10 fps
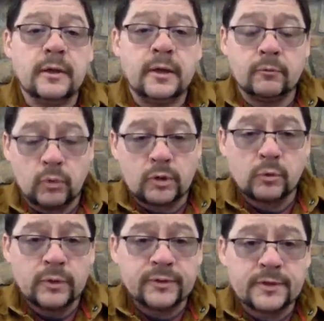and
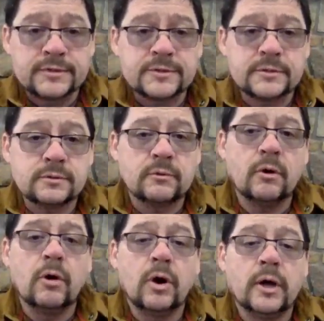work with us
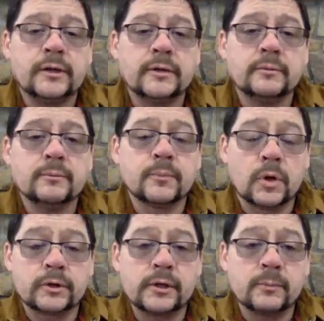on
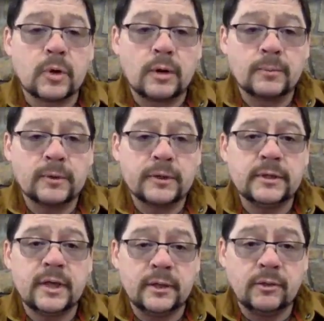parking
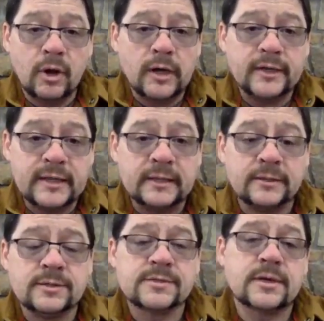properly and not
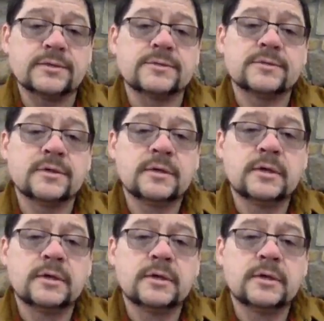in the sites.